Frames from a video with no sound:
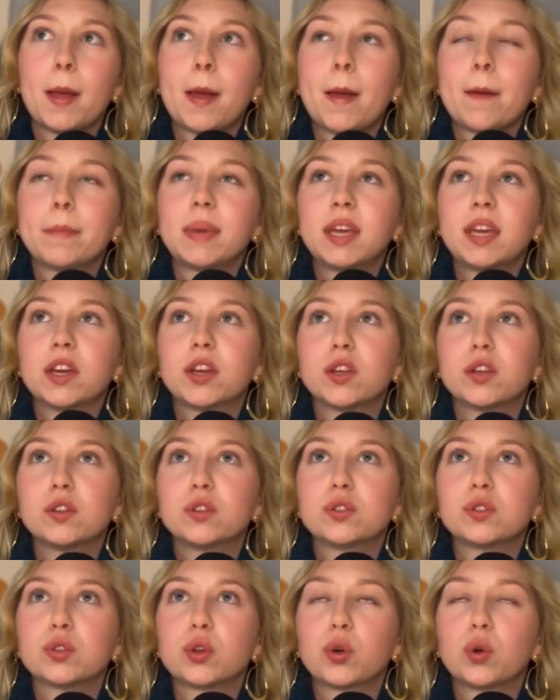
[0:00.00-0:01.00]

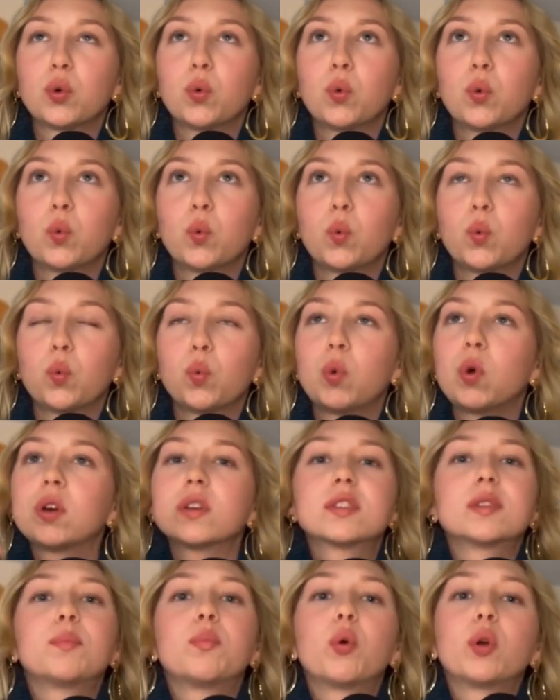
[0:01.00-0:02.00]
Because what is
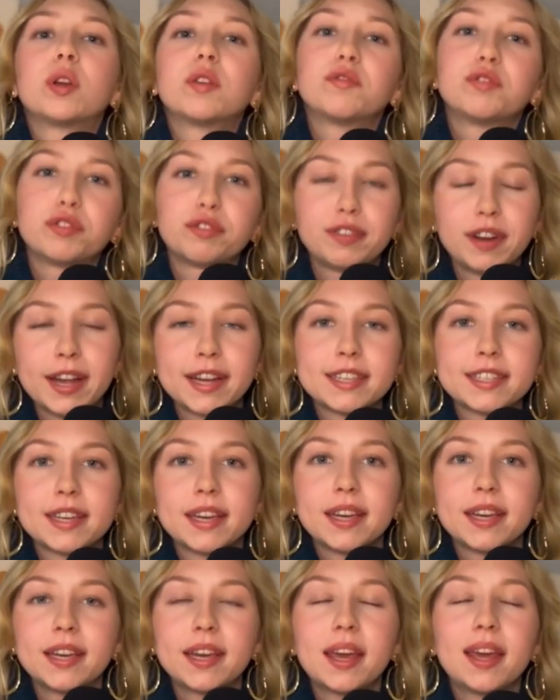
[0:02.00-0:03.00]
the point of
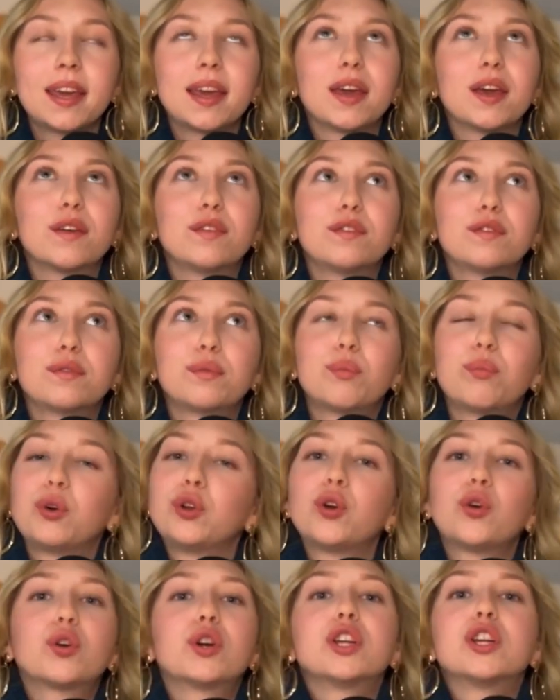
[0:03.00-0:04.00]
reflecting if we're
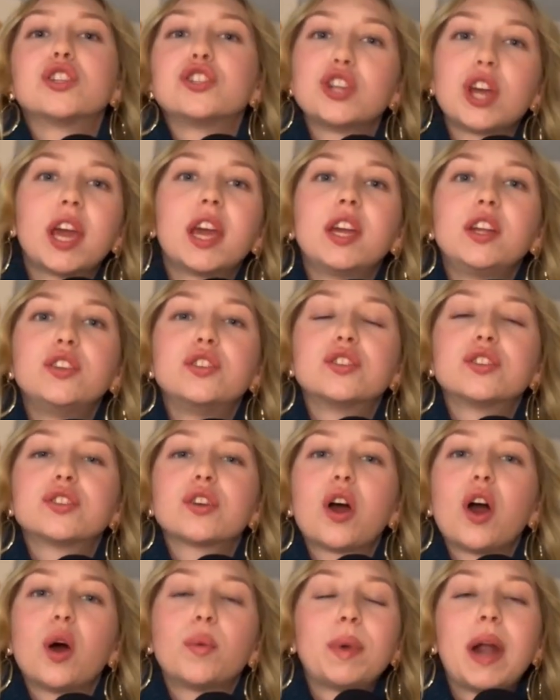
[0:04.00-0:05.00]
not going to change
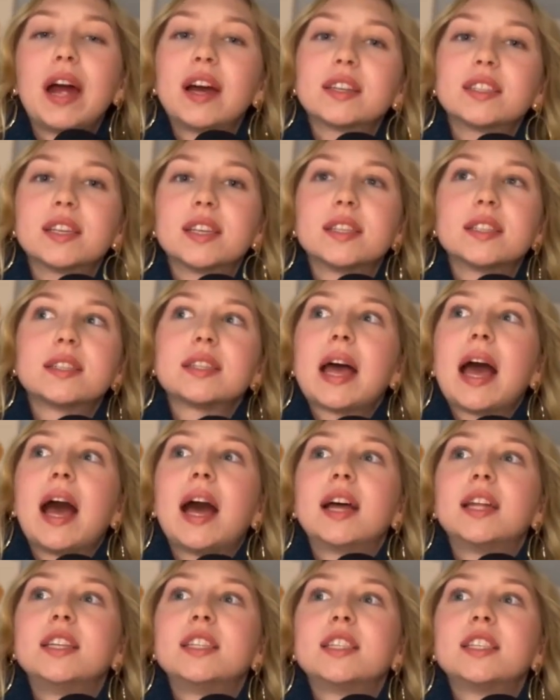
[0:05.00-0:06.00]
our practice
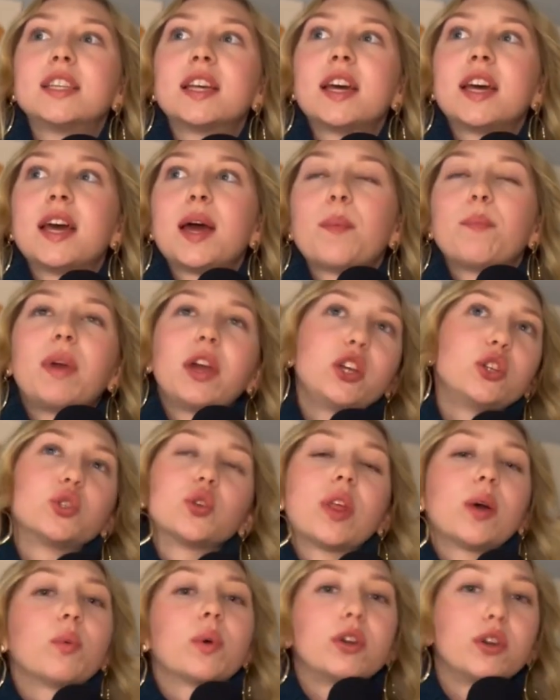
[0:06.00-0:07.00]
and make sure
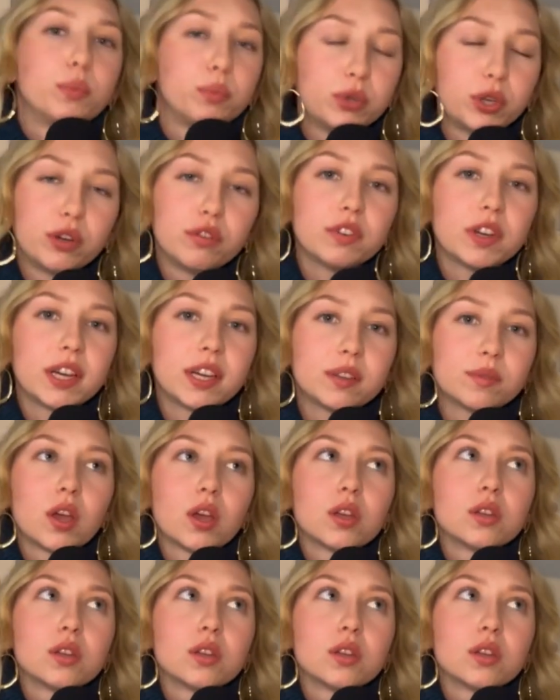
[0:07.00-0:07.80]
that we're improving?